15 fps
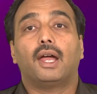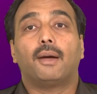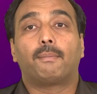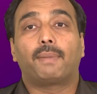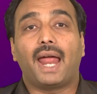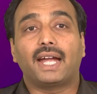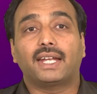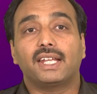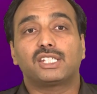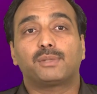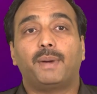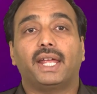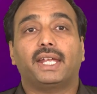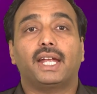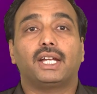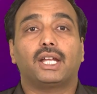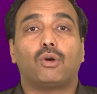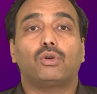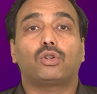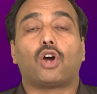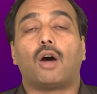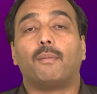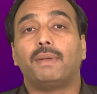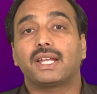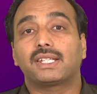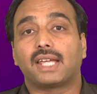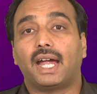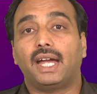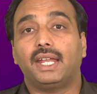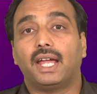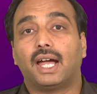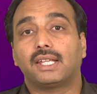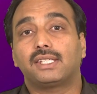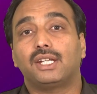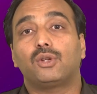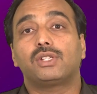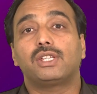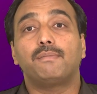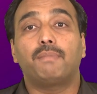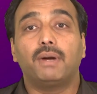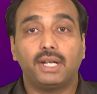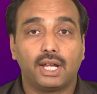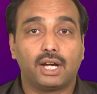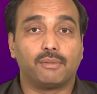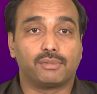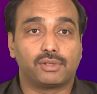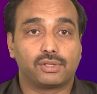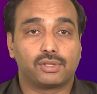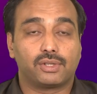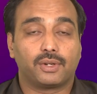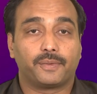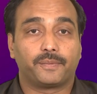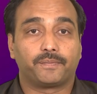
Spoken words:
Practice breaking down complex ideas into simple terms.